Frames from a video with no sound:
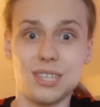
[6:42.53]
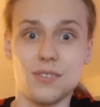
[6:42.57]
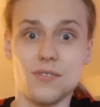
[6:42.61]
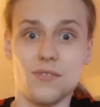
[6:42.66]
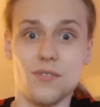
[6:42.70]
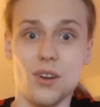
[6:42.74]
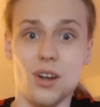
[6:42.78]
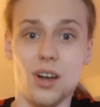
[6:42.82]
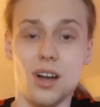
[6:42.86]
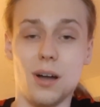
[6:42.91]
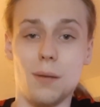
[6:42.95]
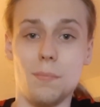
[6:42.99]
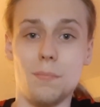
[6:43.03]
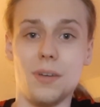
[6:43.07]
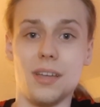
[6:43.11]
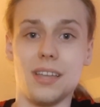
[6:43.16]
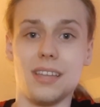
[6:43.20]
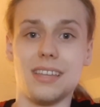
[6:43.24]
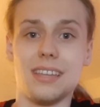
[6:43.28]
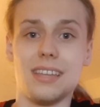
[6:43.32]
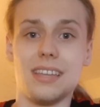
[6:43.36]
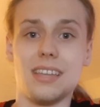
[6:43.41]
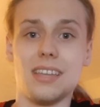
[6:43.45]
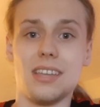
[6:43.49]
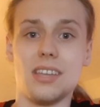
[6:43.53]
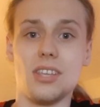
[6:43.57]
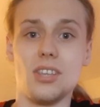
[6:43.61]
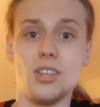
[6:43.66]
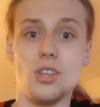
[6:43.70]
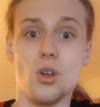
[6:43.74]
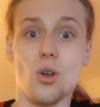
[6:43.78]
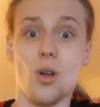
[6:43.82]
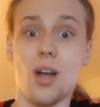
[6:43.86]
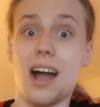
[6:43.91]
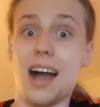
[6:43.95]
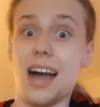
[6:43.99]
from
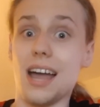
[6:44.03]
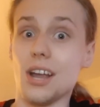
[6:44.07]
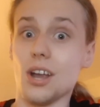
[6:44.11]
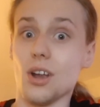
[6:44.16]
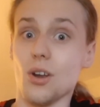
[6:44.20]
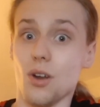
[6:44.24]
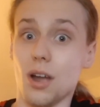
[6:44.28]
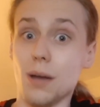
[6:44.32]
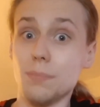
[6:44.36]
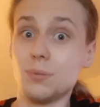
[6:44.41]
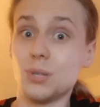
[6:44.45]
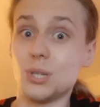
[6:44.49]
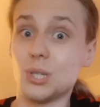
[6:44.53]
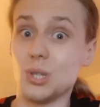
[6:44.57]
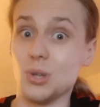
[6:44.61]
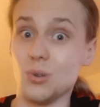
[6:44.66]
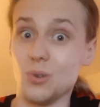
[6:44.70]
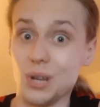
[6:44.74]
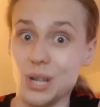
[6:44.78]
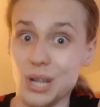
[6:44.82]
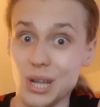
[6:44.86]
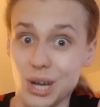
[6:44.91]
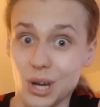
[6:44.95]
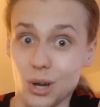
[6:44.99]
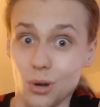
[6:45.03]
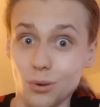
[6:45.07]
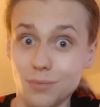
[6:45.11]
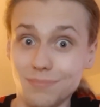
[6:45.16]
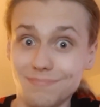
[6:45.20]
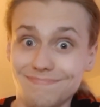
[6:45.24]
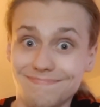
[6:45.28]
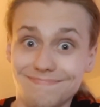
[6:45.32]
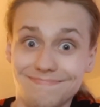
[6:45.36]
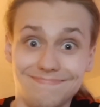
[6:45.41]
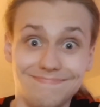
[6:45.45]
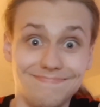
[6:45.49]
your higher up studio.